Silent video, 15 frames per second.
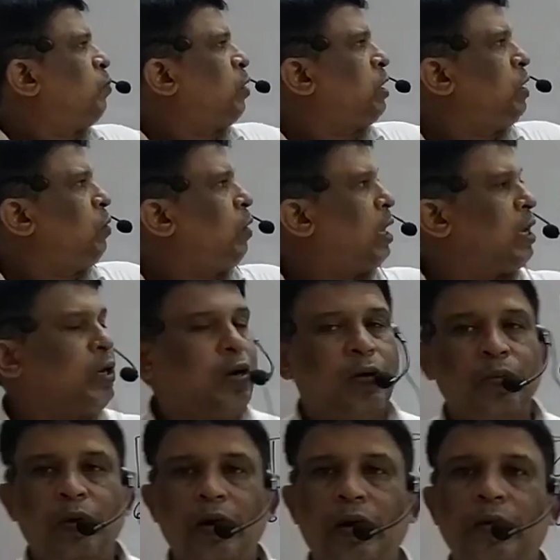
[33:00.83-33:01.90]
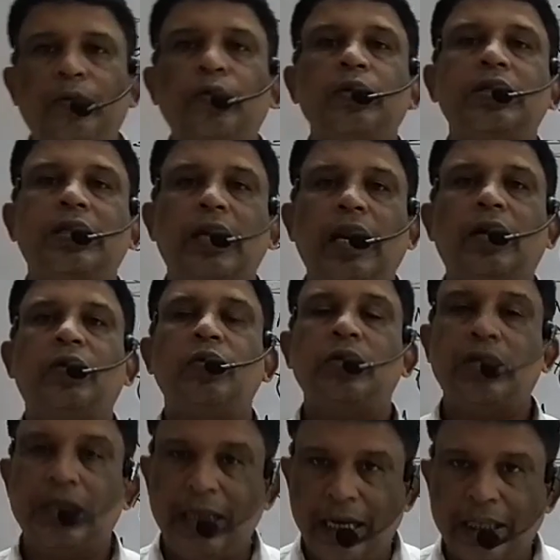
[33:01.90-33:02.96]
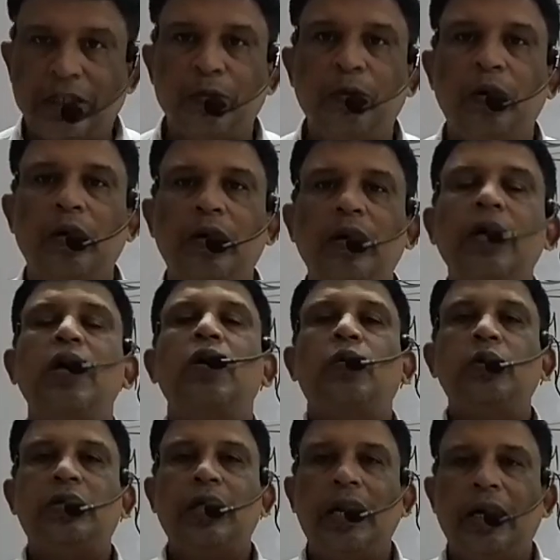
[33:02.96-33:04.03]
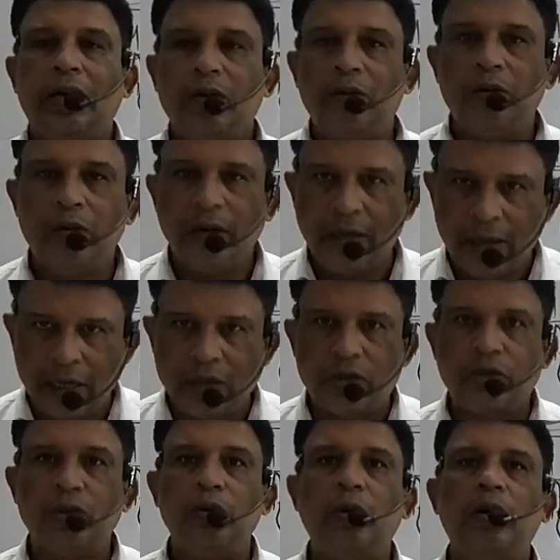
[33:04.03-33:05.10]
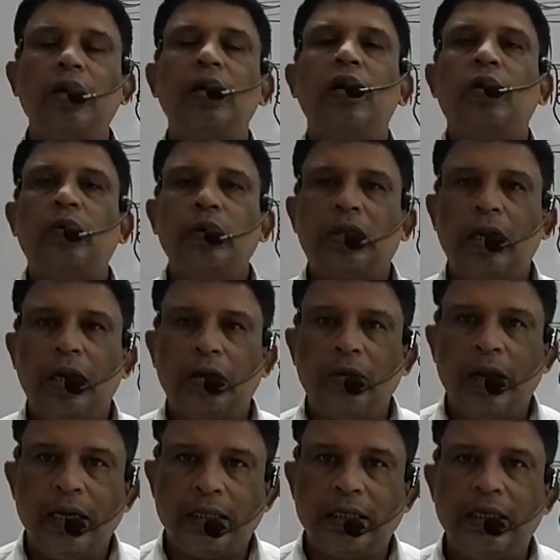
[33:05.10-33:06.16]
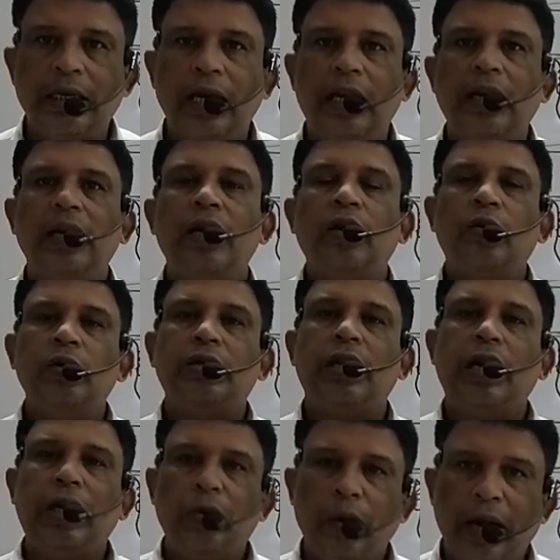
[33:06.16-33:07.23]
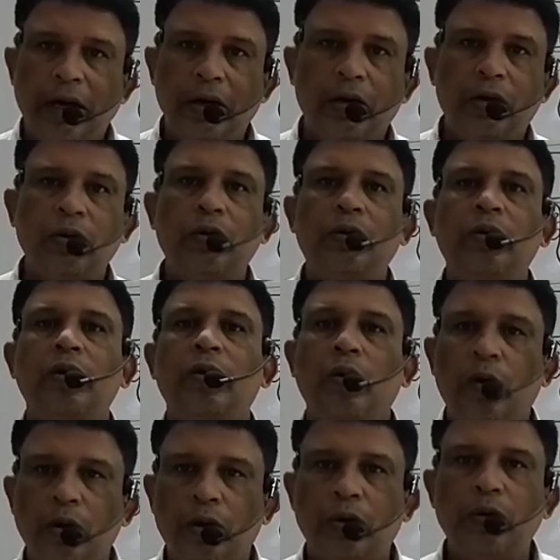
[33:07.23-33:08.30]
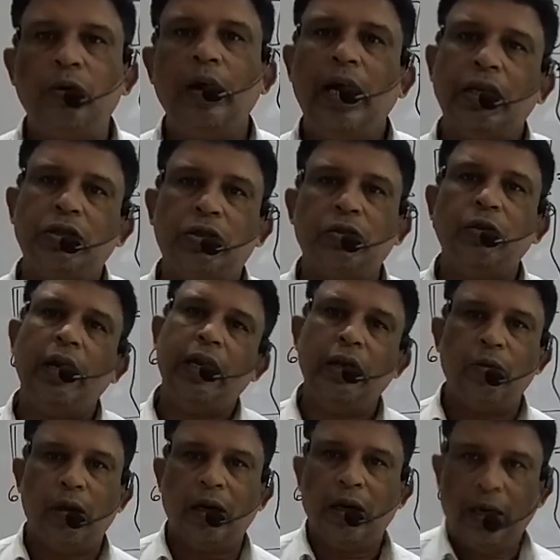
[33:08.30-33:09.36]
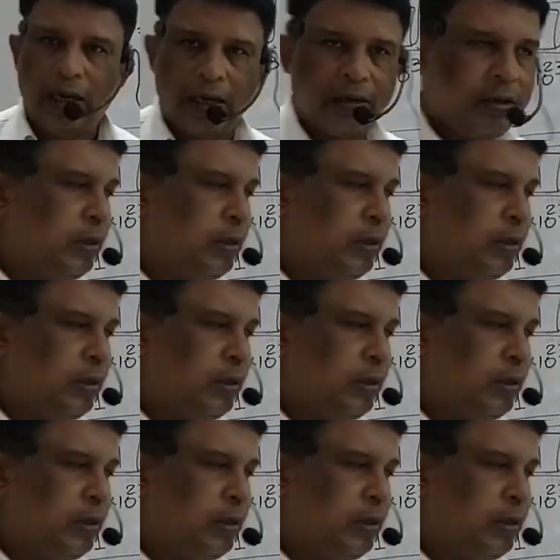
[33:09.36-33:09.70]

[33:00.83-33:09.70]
particular number of, we select to CH4, we select to H2O, we select to HCl, we select to N2, O2, H2, N1. Let us